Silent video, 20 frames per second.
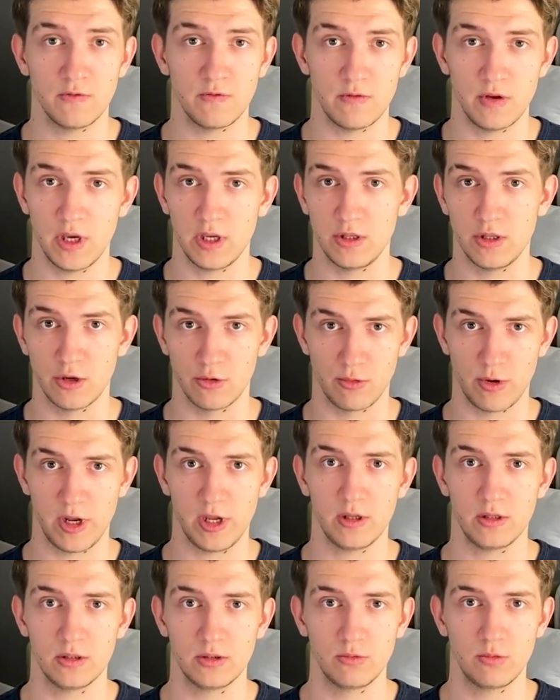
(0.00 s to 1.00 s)
They
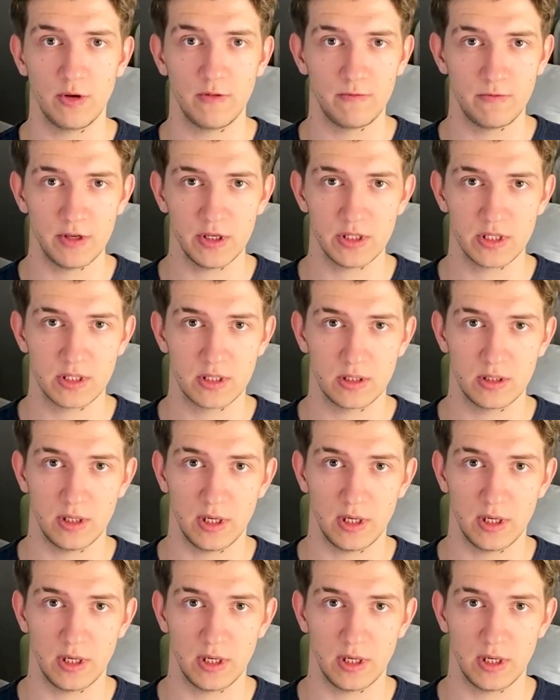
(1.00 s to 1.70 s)
derailed with this,